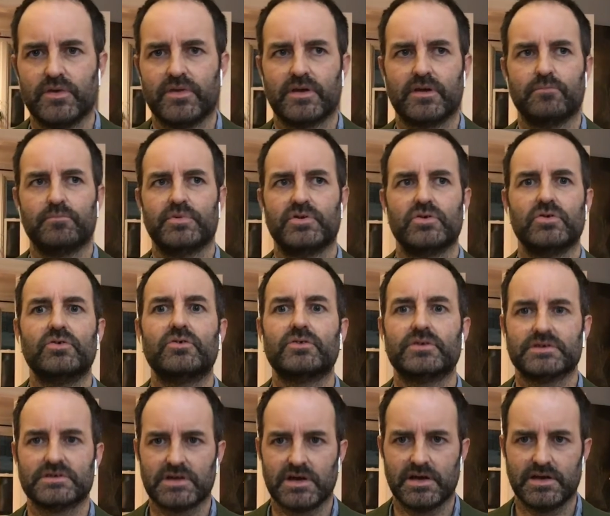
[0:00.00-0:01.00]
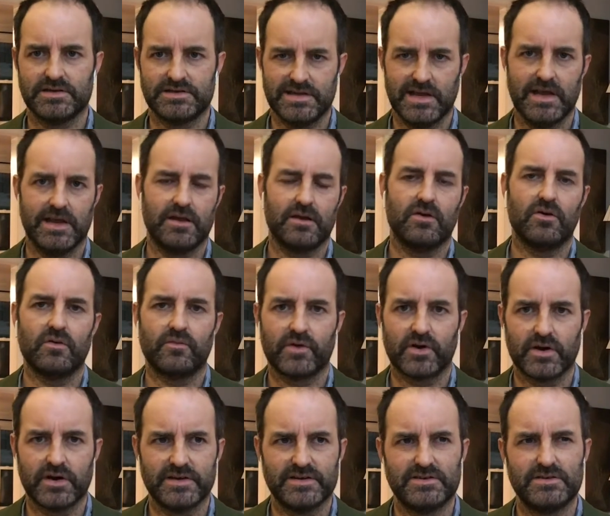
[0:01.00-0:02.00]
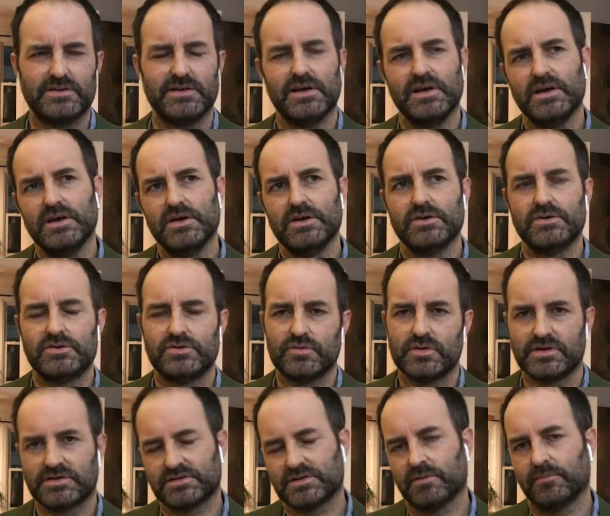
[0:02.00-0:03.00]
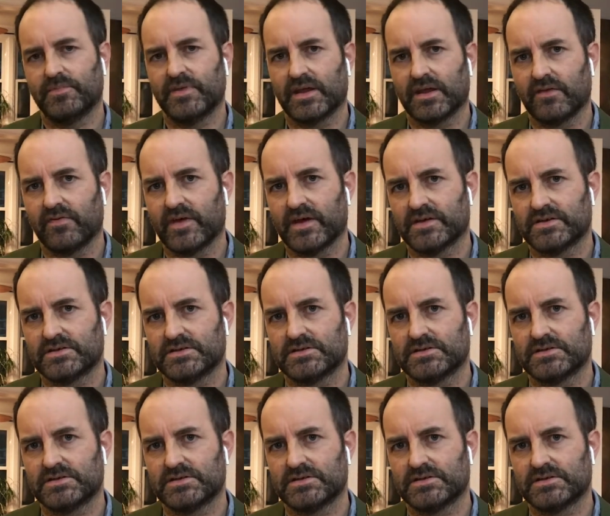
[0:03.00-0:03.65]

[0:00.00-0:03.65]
computer is kind of taking over and doing something that